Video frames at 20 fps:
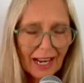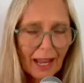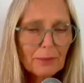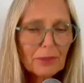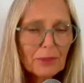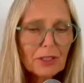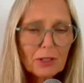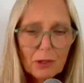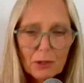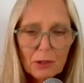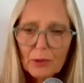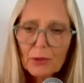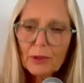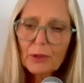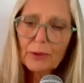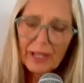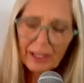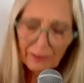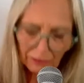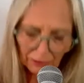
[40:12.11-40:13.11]
And I'm so
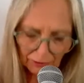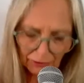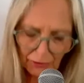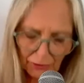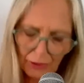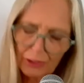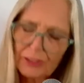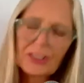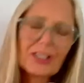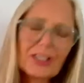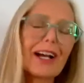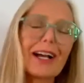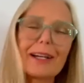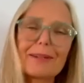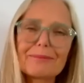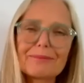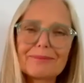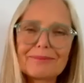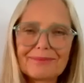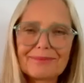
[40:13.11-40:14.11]
grateful for your
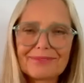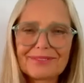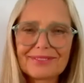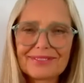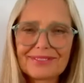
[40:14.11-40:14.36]
time.